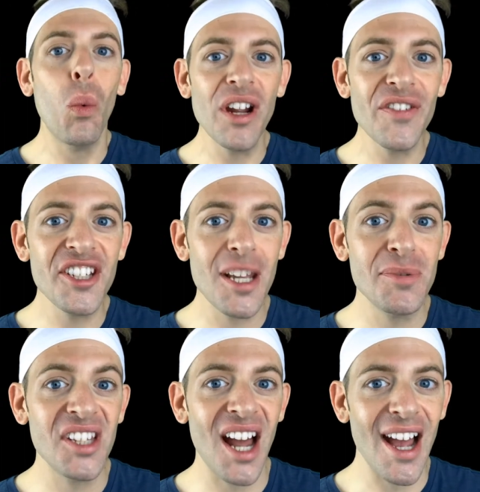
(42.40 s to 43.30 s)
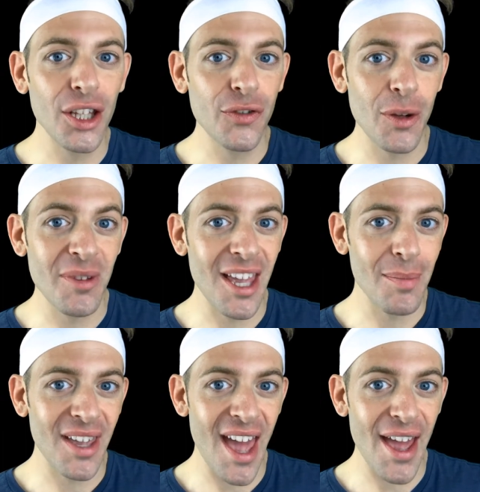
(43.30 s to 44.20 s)
One of the tips that I learned from
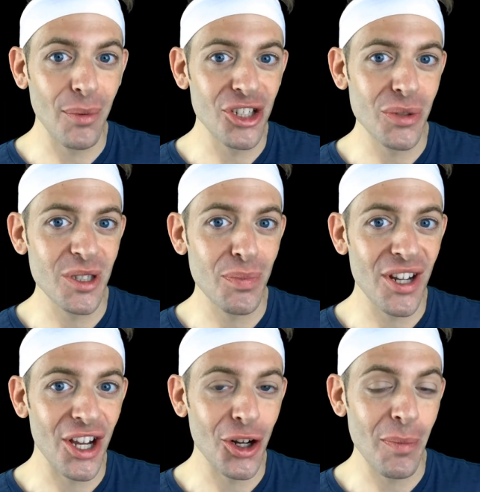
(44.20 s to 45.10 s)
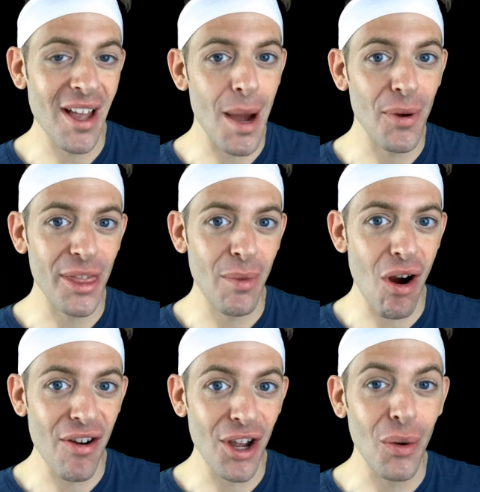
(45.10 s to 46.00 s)
Kim K when she was putting on her makeup with
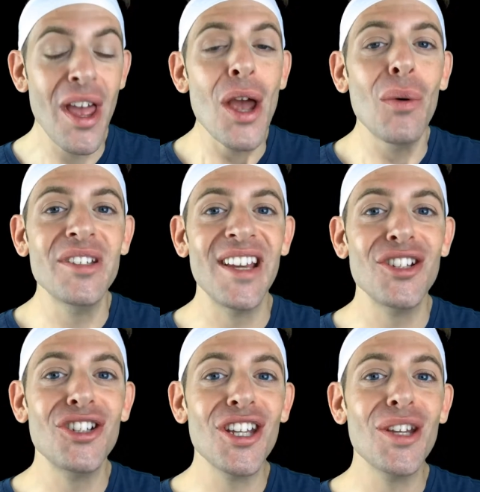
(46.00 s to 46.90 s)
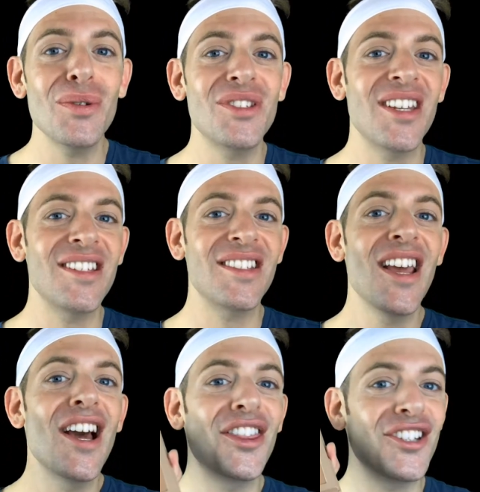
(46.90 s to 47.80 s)
Mario was that she uses
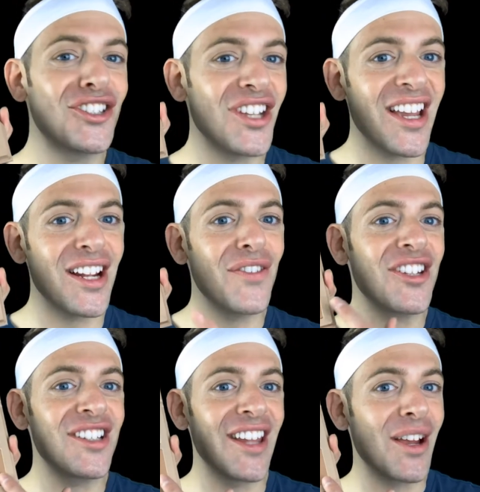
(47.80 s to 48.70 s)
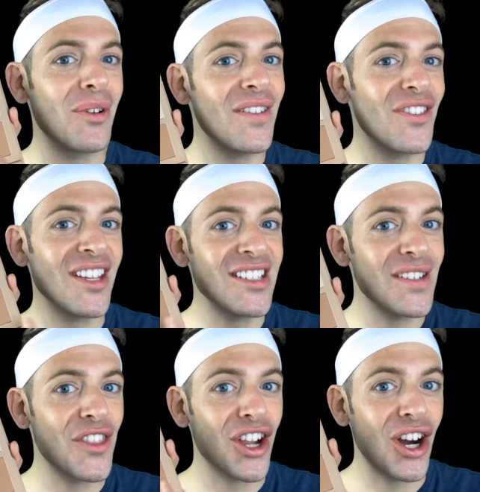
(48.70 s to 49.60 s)
the shade of the, like one of these
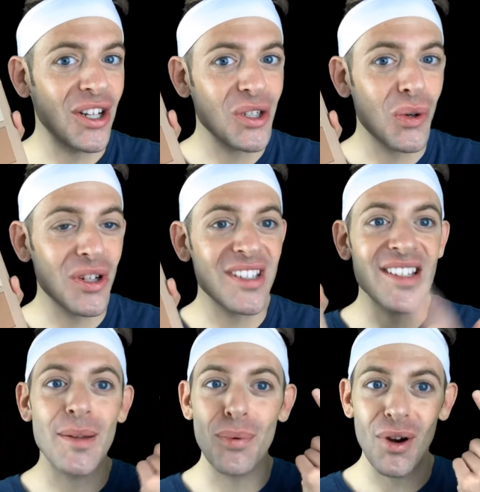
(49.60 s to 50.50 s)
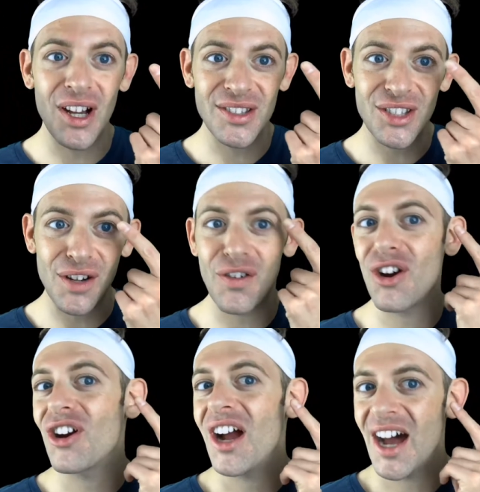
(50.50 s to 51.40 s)
of the contours as a bronzer for
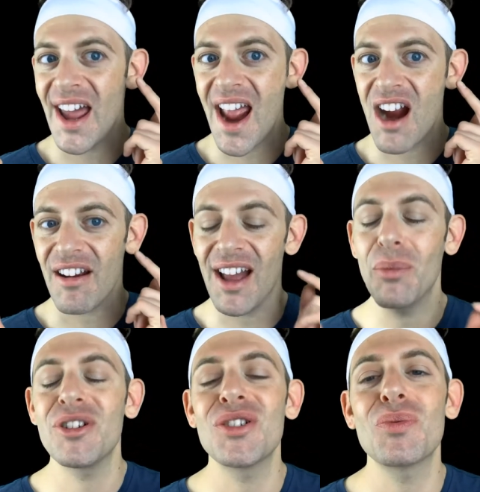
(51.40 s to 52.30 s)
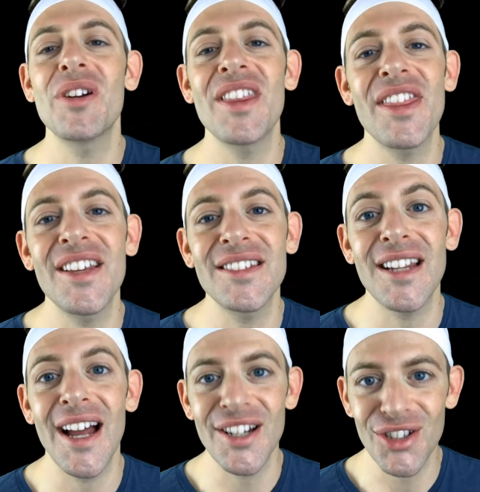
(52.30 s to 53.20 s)
her eye area, which is one of the things
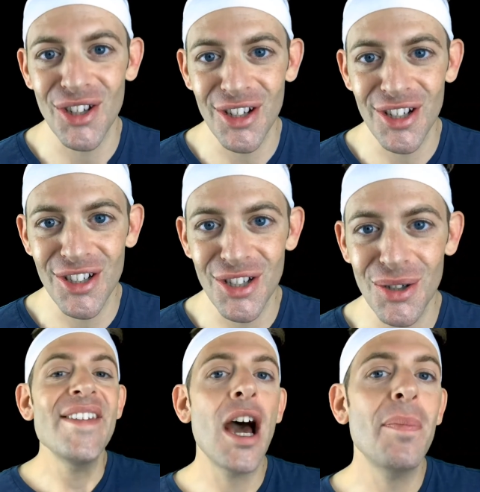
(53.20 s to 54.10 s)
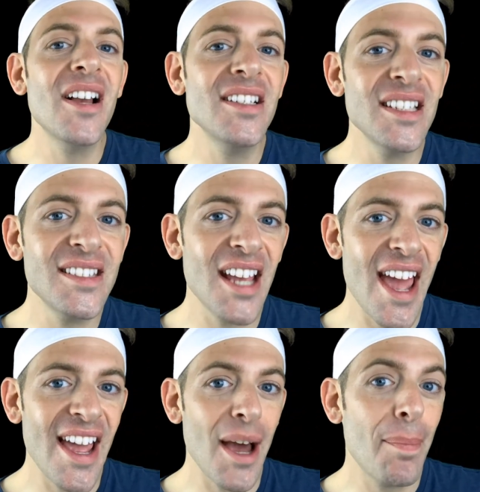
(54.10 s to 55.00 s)
that I just started to do. Now, because it's
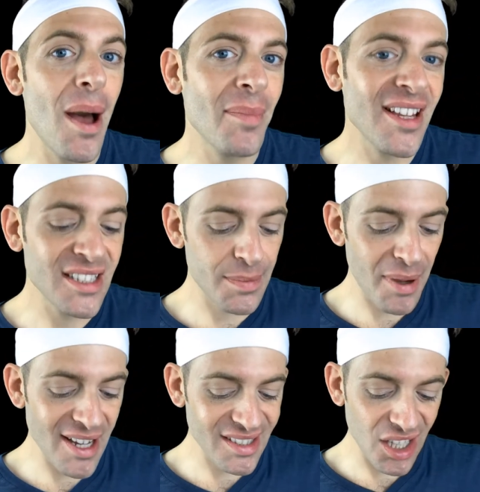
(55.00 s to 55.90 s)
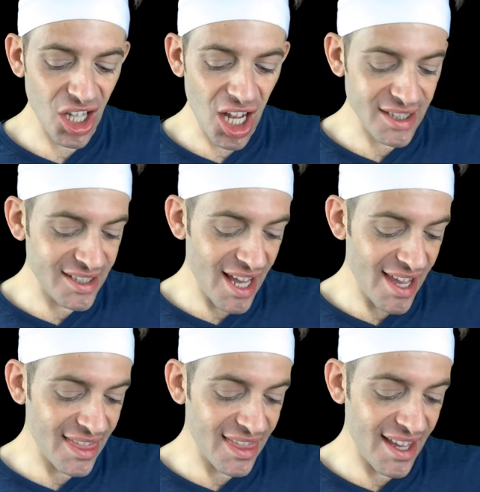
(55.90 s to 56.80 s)
a pumpkin spice
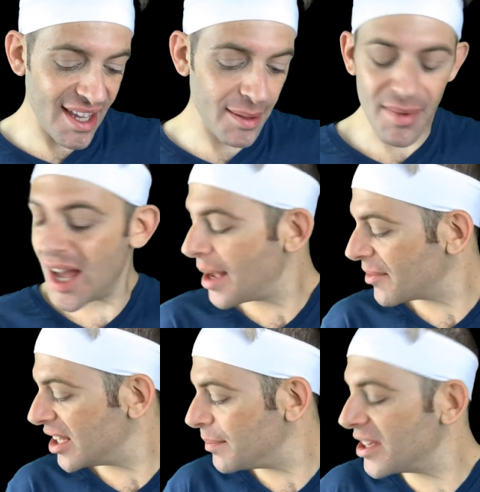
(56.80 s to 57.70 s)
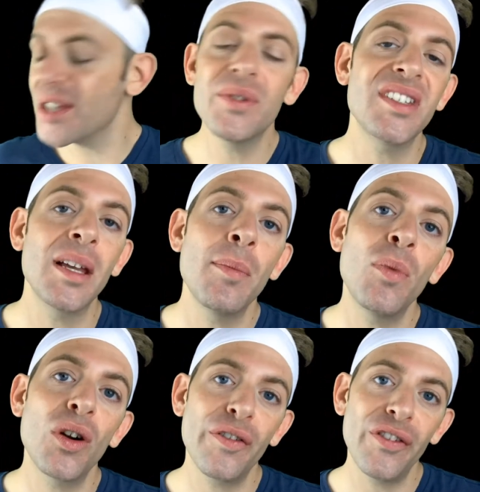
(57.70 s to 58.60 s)
latte theme, I'm gonna be using
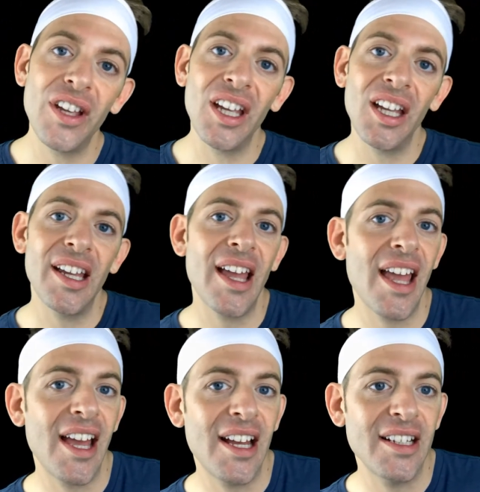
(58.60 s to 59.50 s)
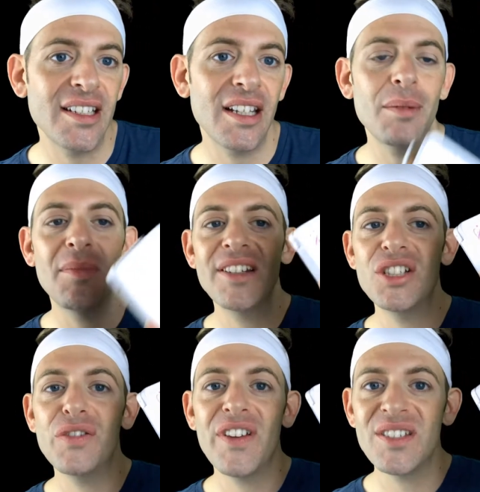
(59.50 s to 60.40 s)
Morphe and my
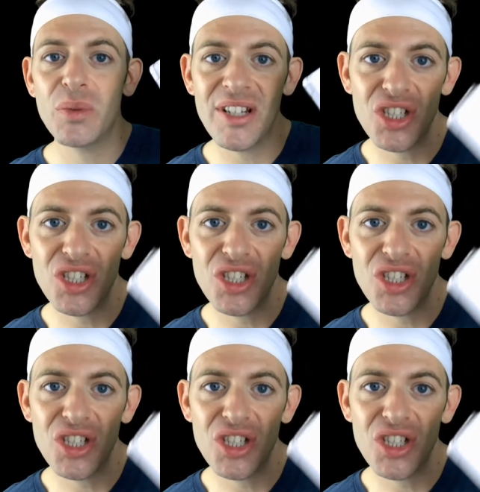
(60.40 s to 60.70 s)
Too Faced White